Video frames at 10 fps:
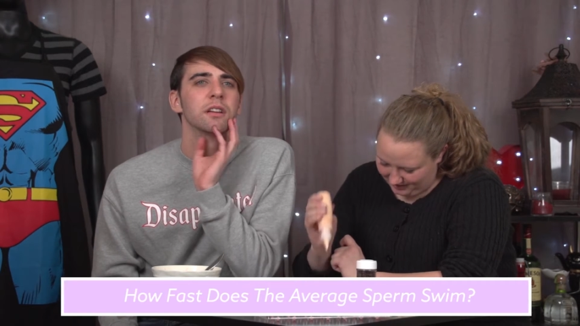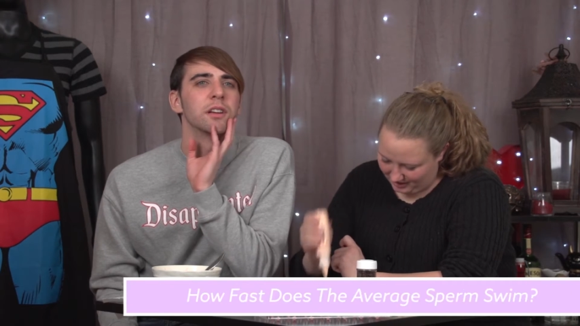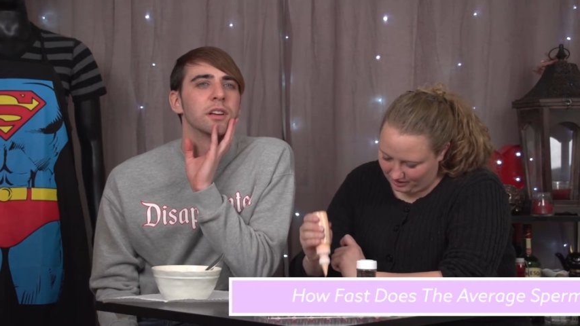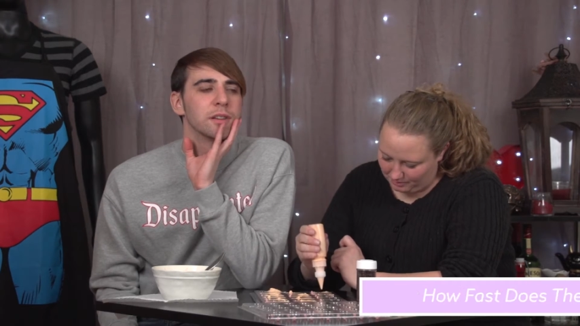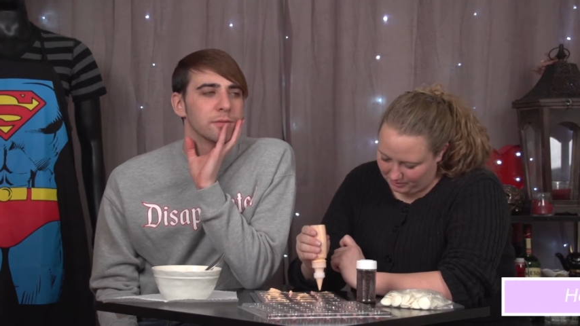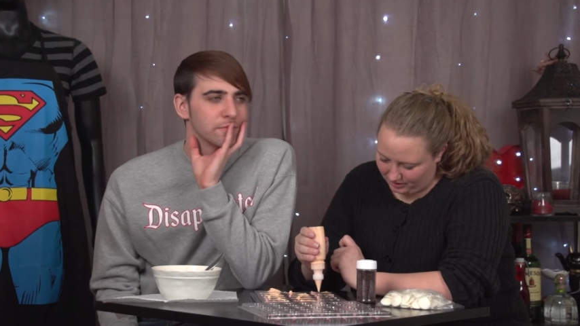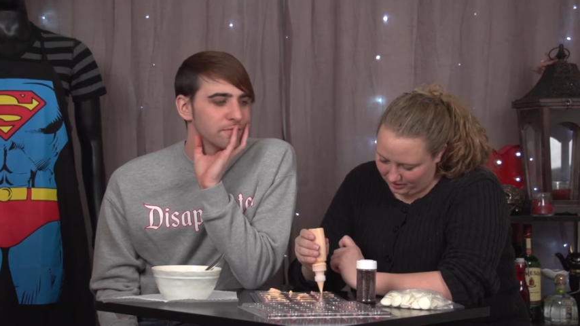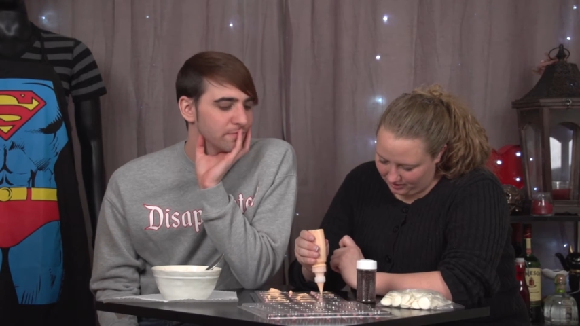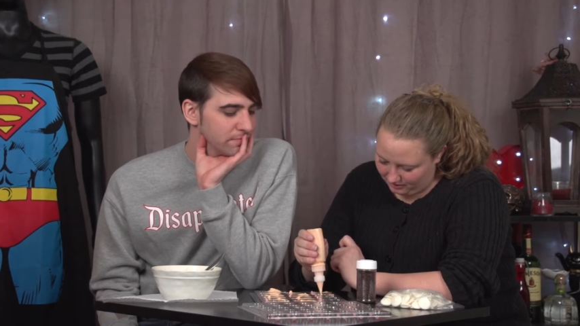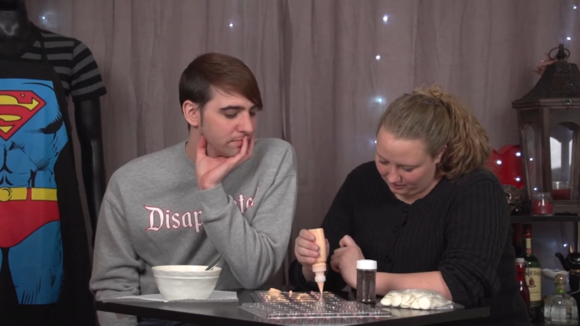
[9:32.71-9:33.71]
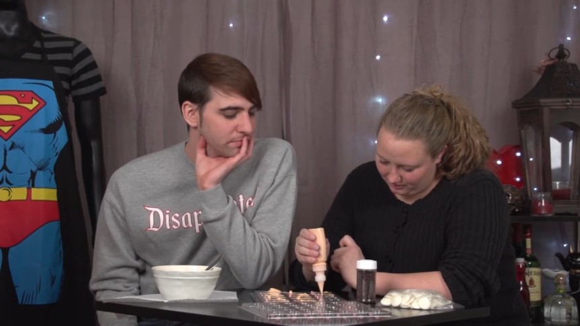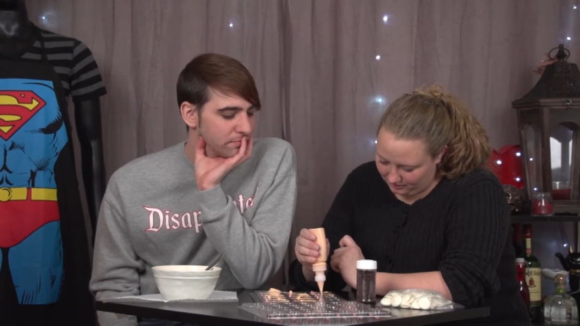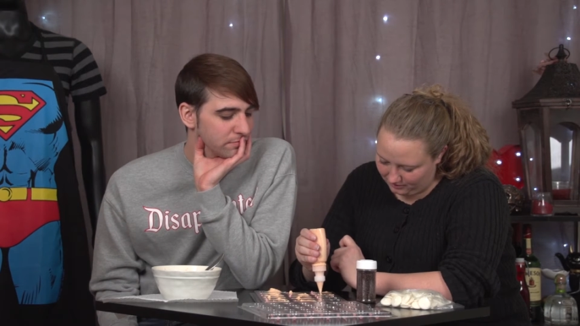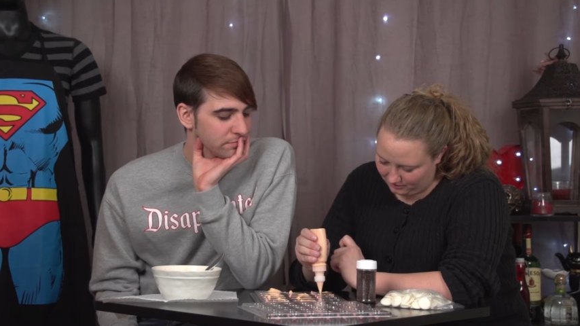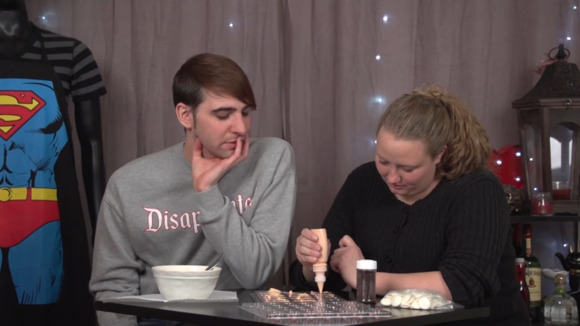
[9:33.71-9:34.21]
Speaker 1: Like a billion?
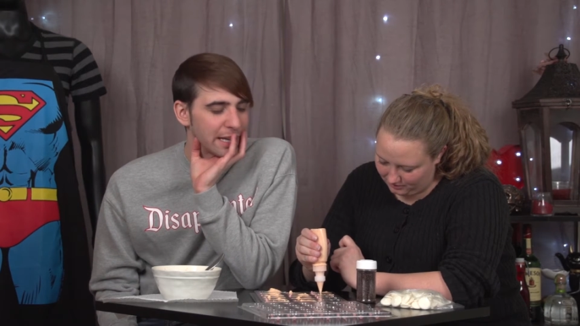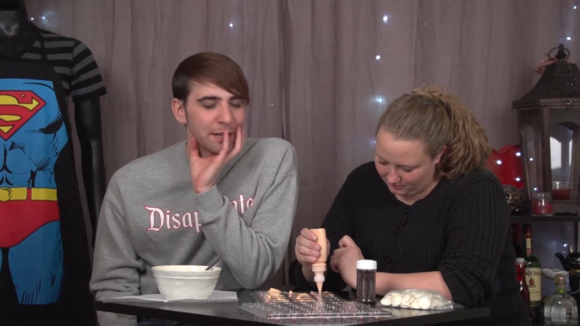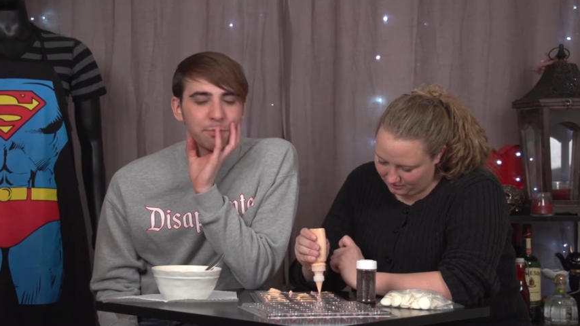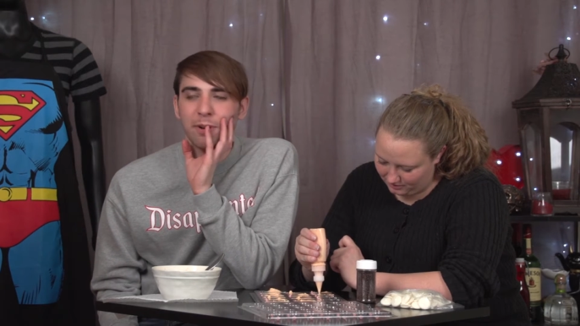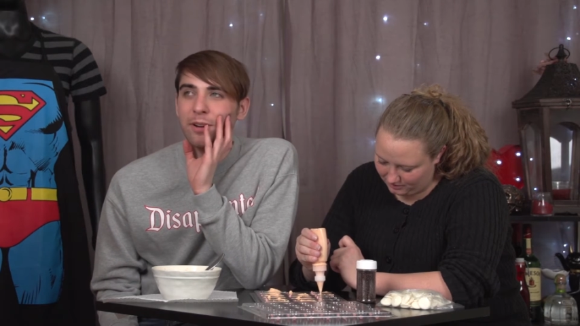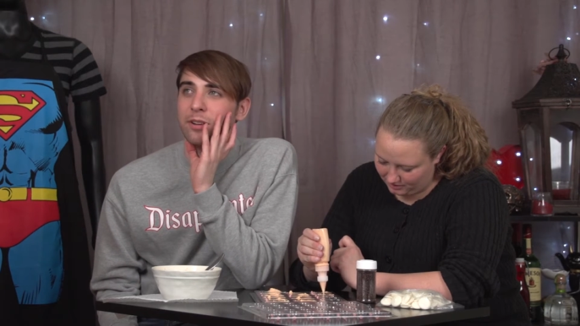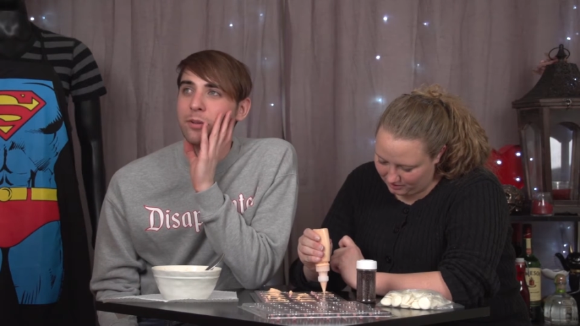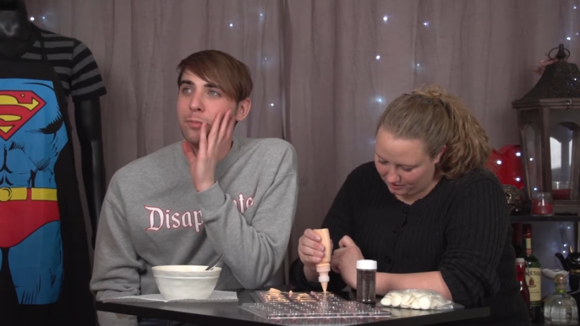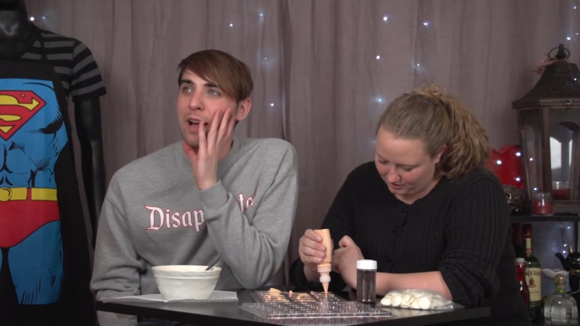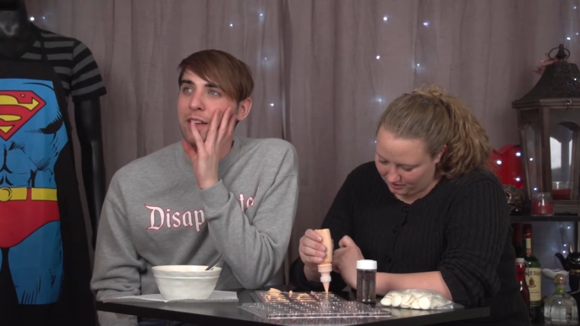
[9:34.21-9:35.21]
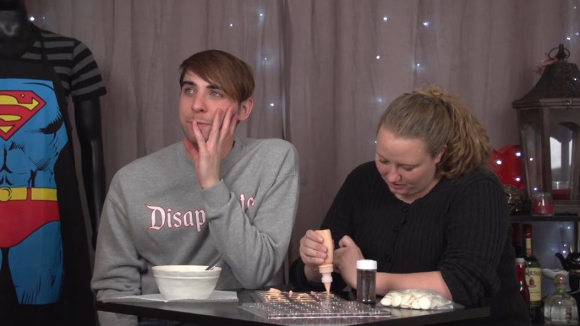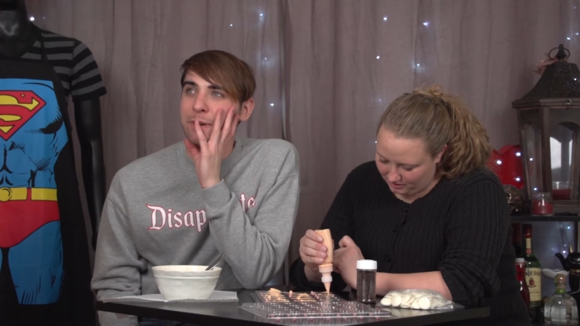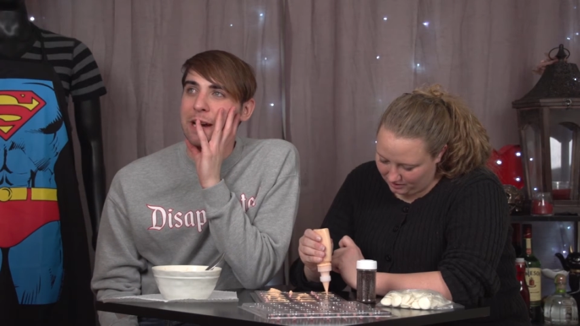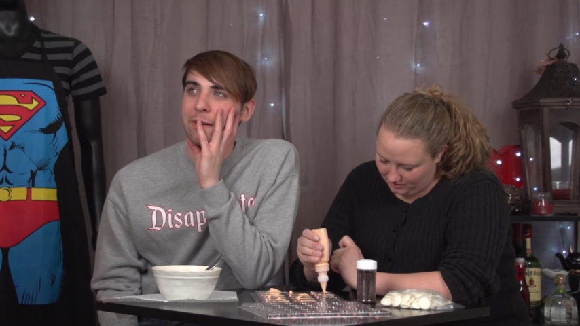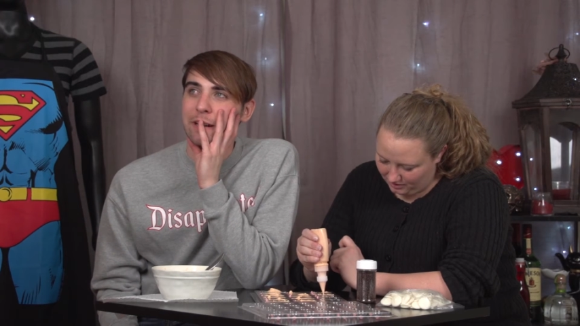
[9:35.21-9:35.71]
Like per miles per
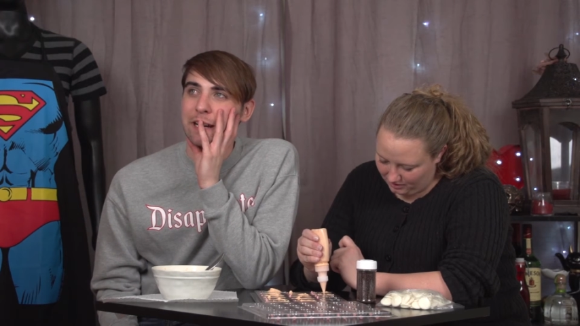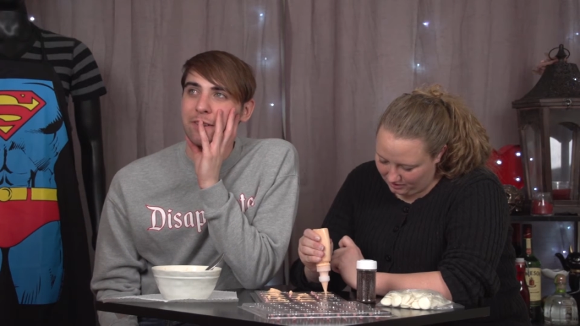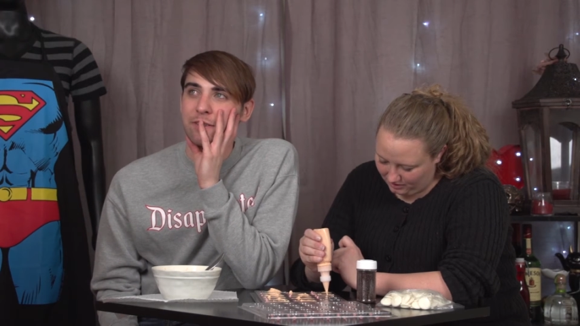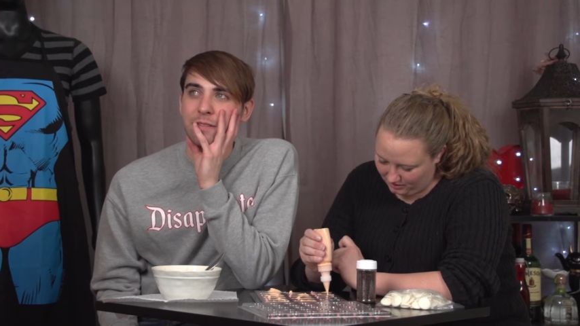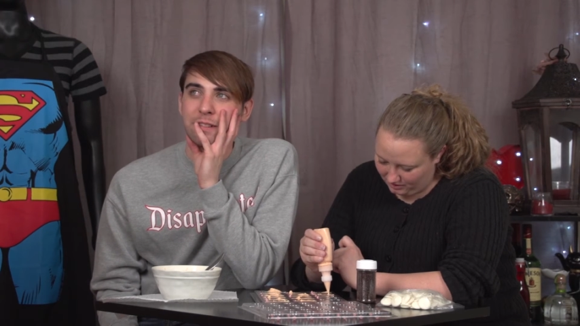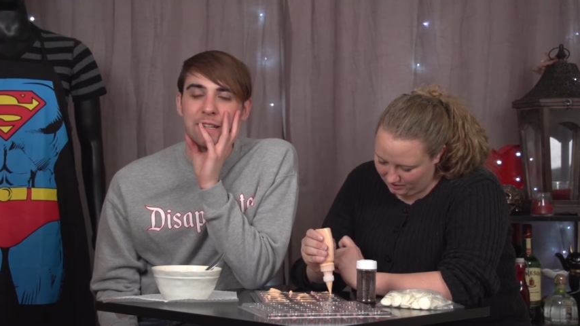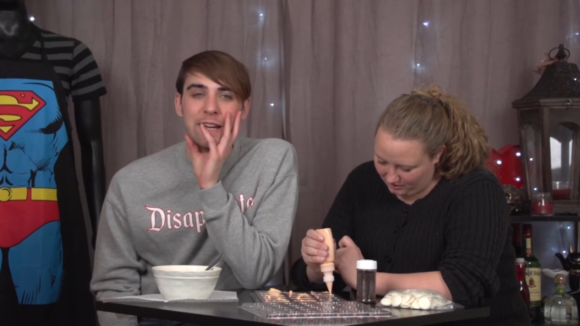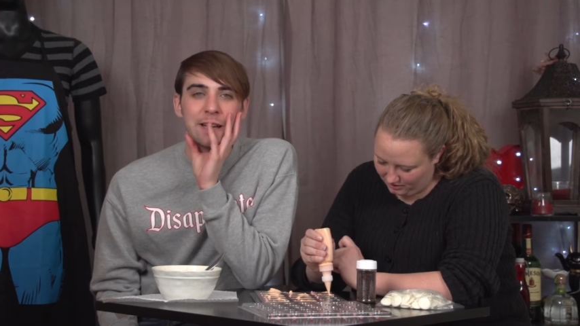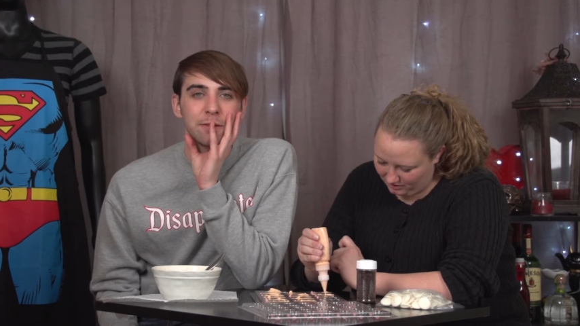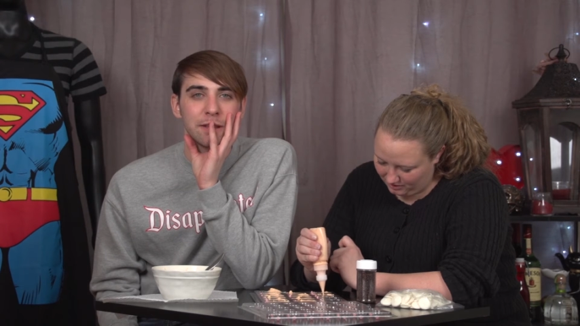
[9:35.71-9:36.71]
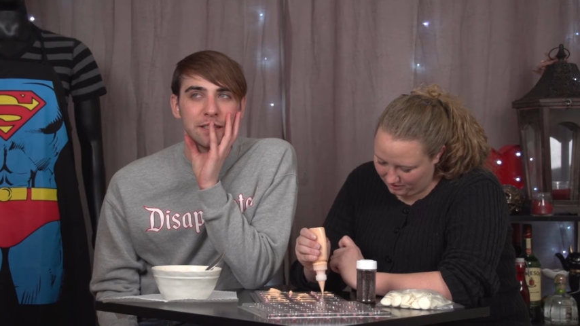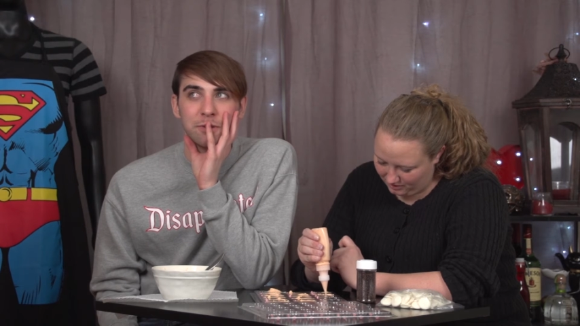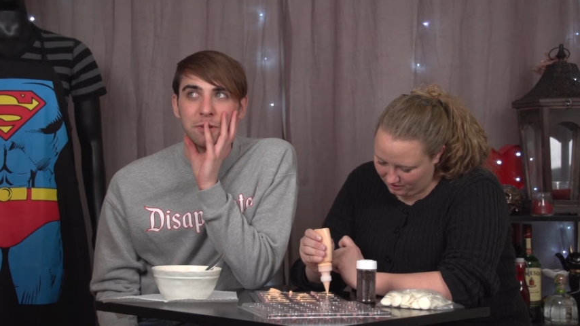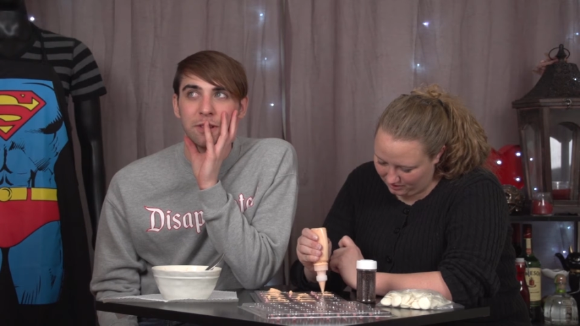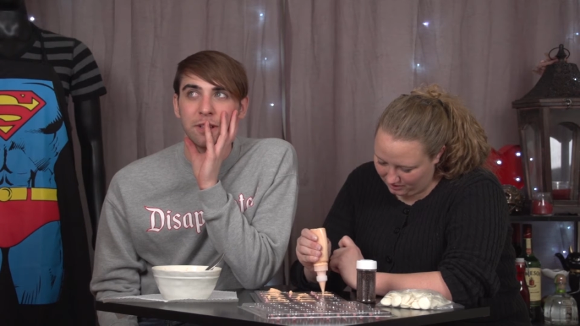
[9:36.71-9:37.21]
hour kind of time? Is that
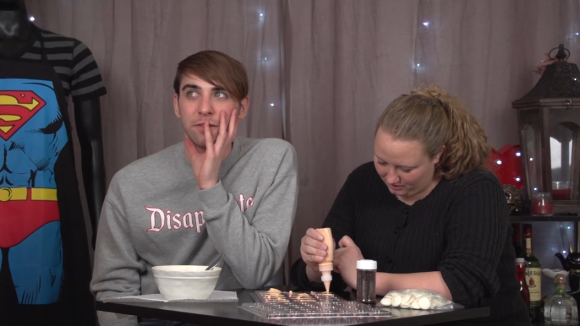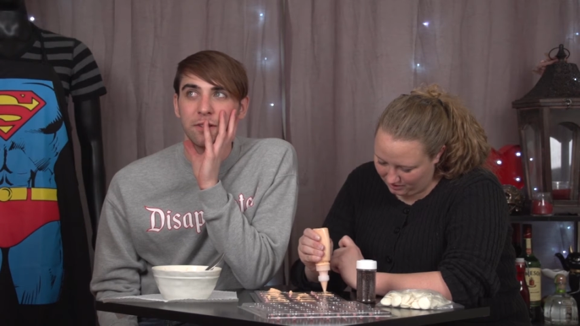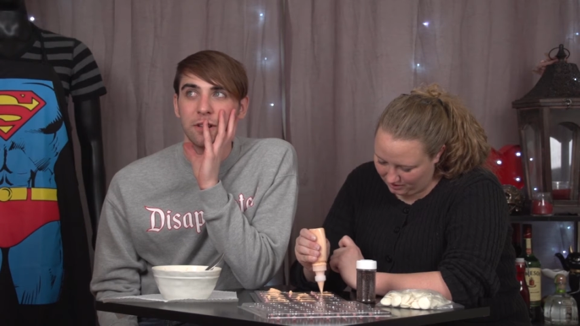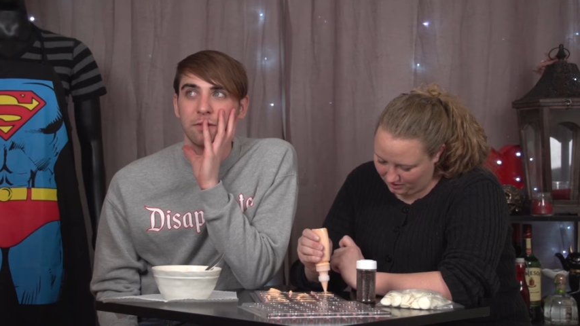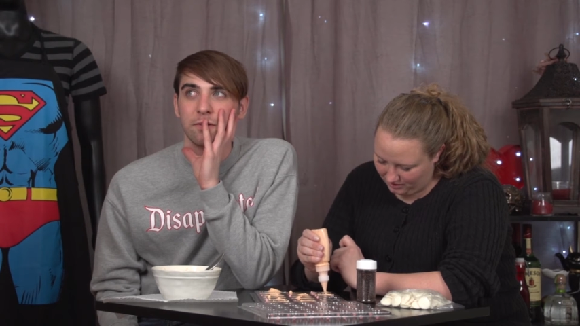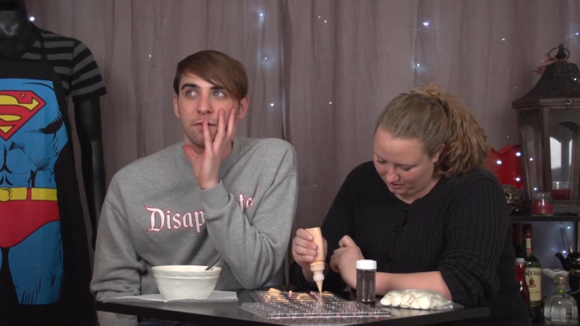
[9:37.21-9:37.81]
what we're looking for?